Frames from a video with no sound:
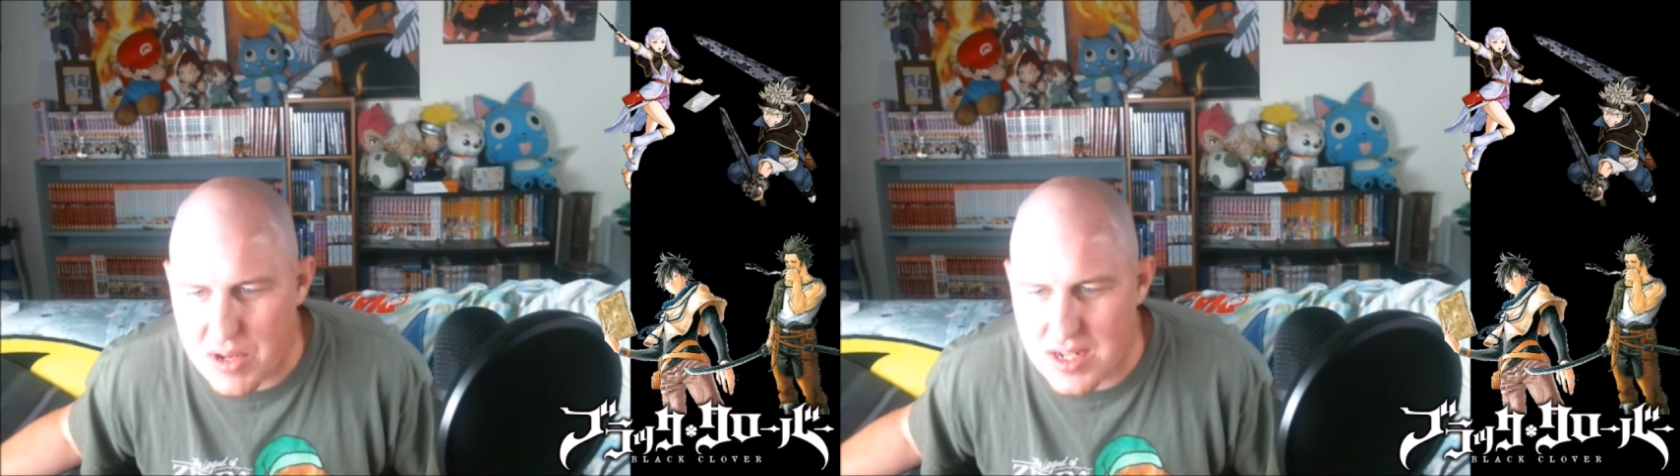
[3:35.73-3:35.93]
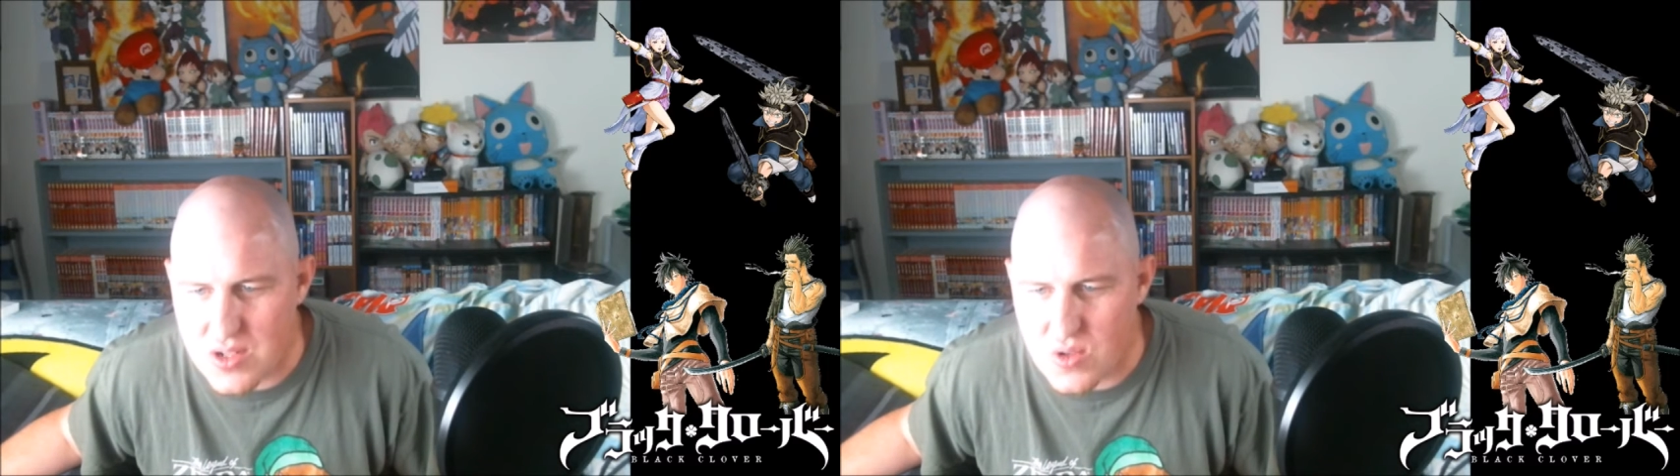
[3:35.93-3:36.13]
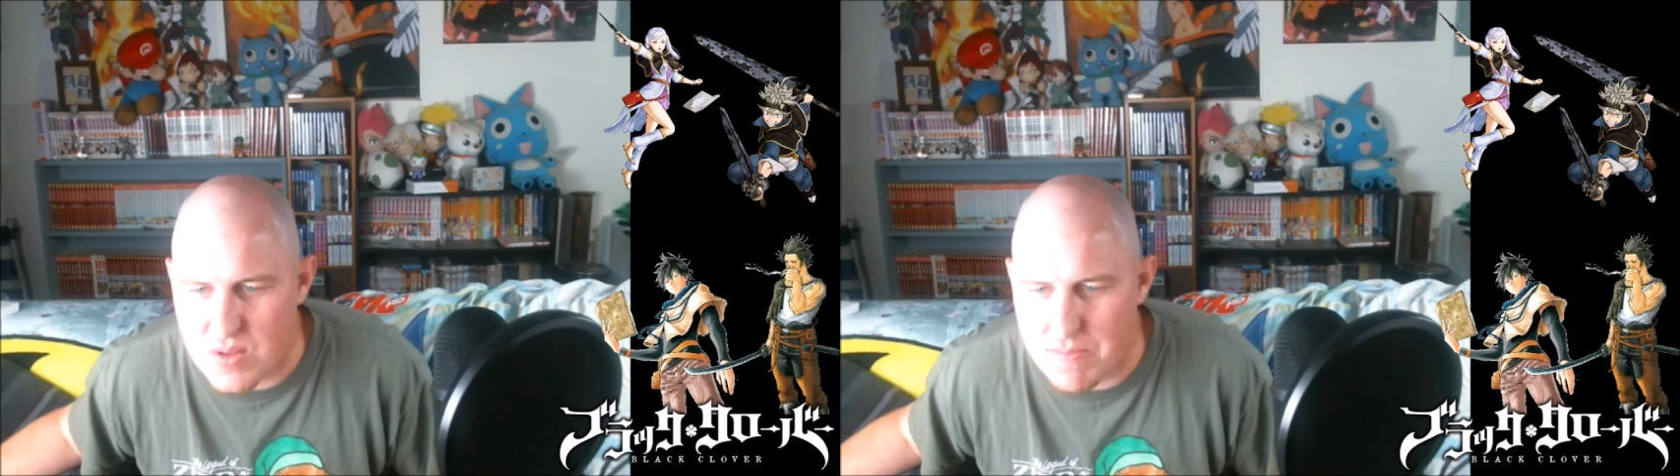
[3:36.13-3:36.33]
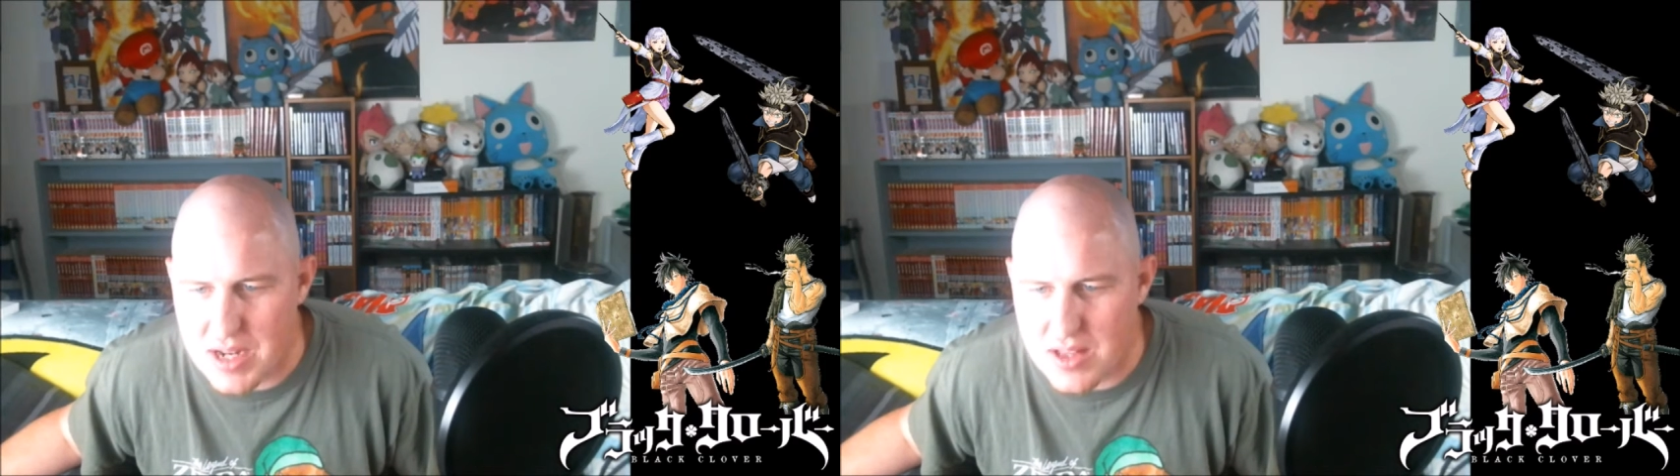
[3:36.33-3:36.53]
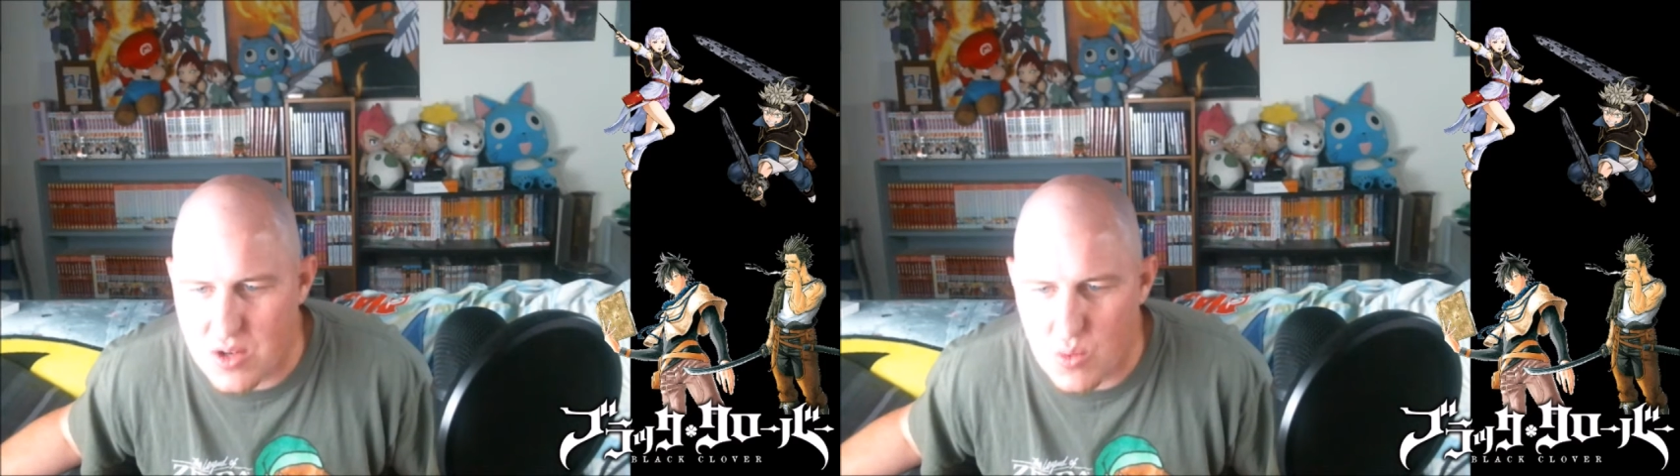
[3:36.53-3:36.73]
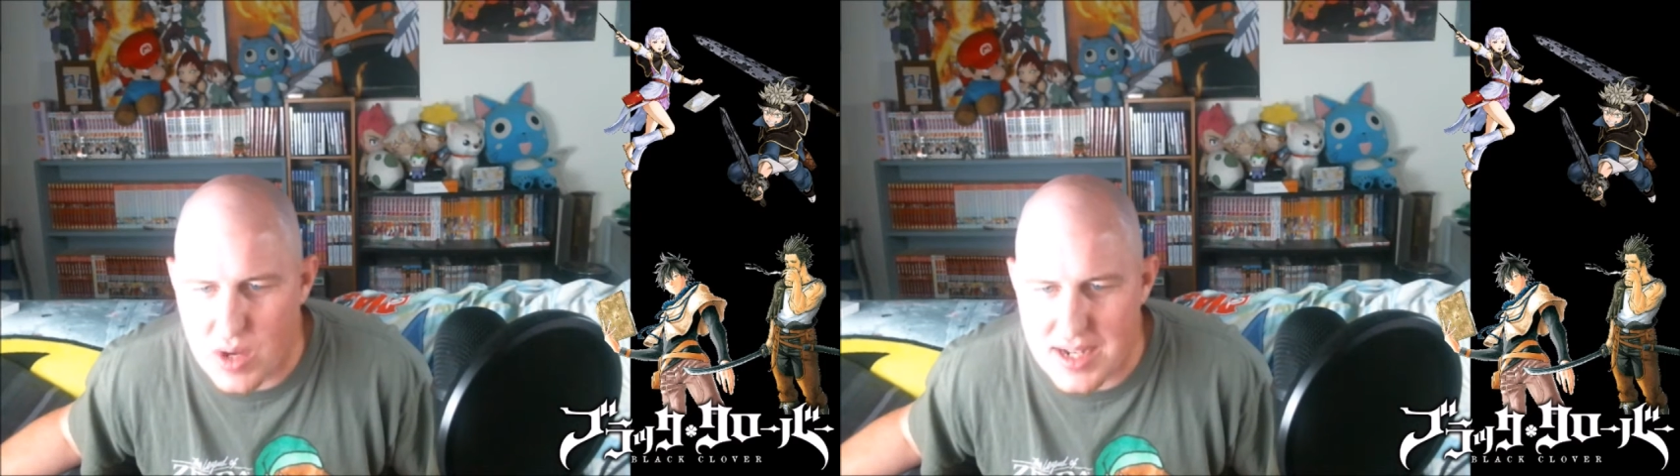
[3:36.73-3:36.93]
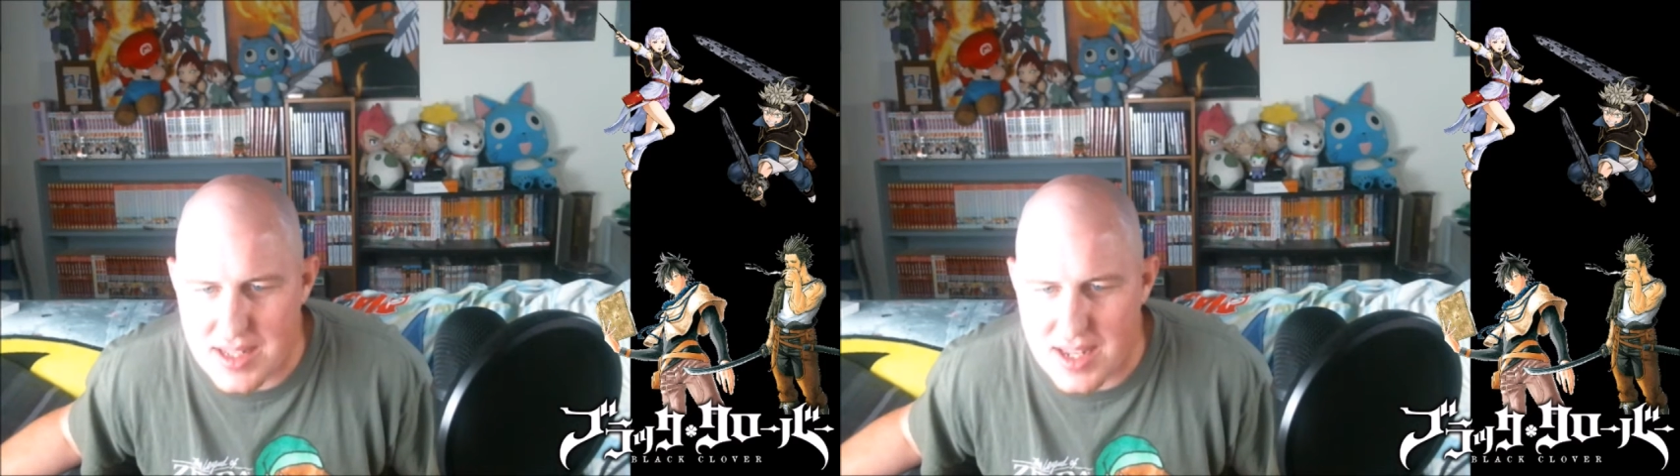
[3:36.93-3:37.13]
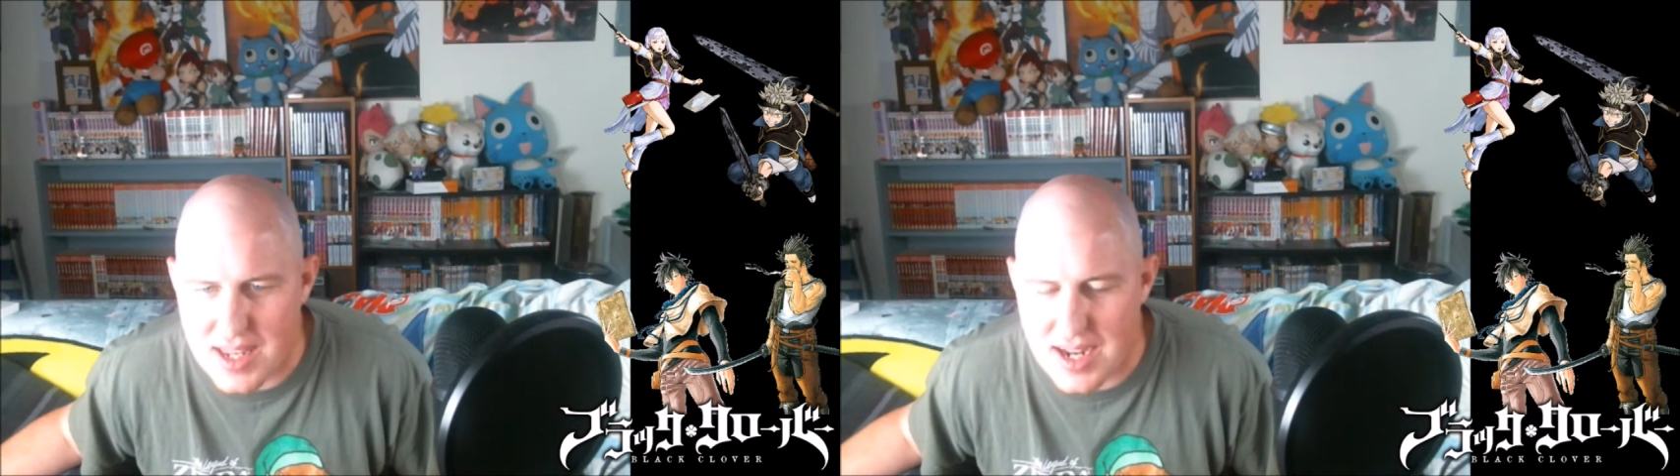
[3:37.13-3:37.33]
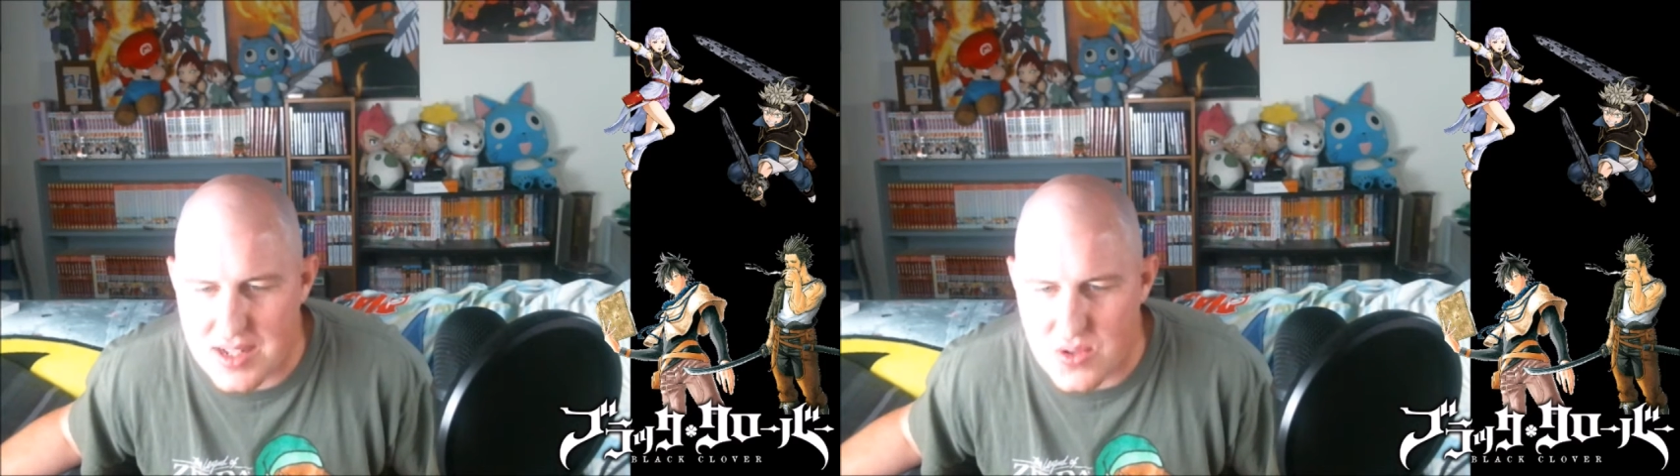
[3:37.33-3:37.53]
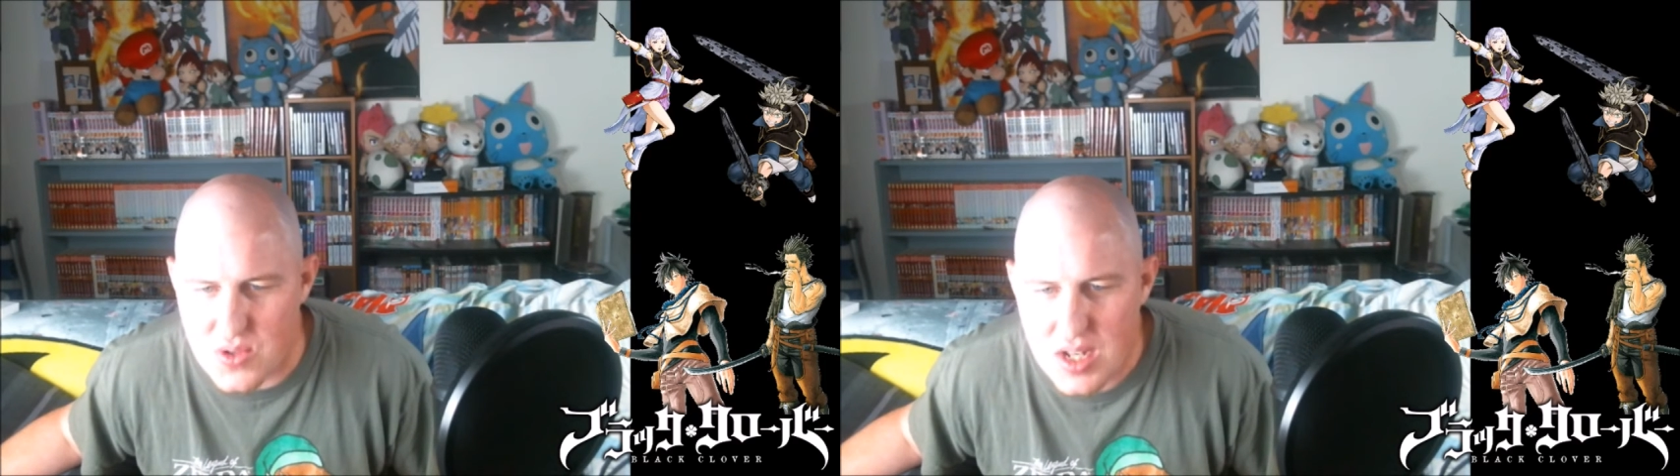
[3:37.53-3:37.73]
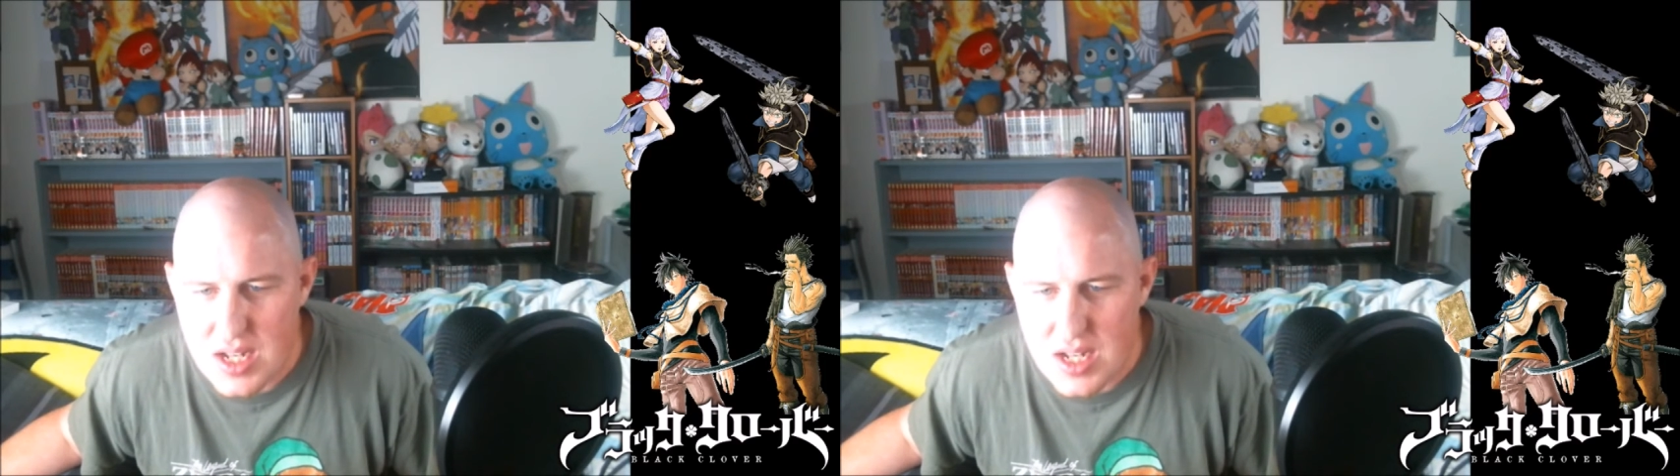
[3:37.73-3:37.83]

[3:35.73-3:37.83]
bastards have made their way into the castle.